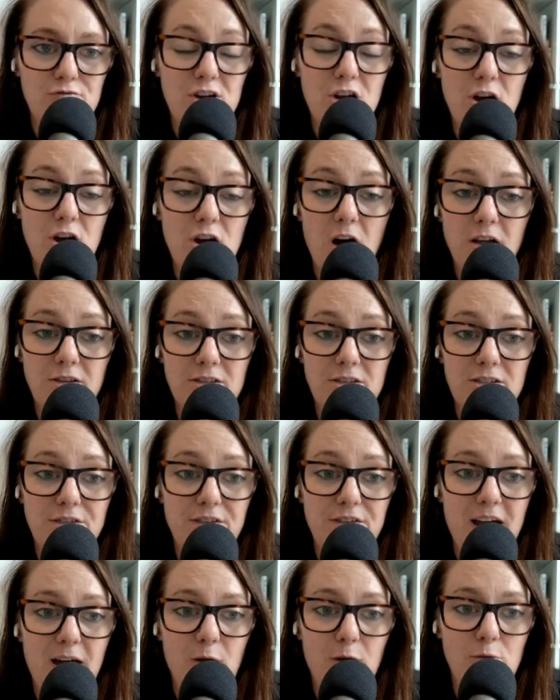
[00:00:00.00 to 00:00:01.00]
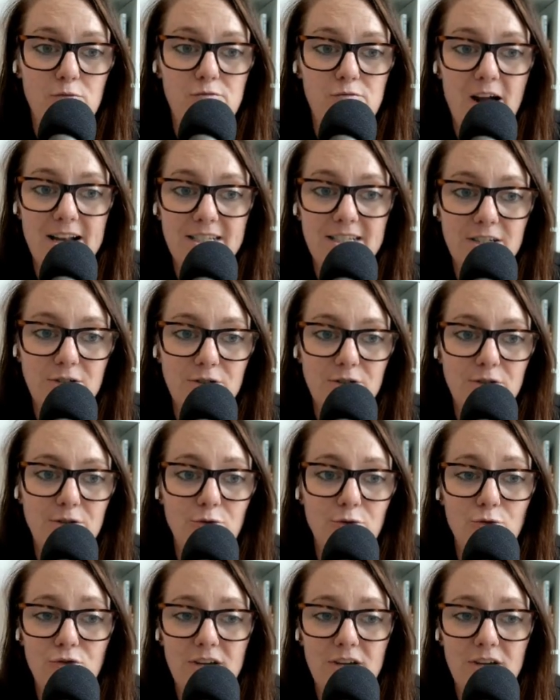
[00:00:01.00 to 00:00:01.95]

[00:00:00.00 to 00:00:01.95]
regardless of how radical or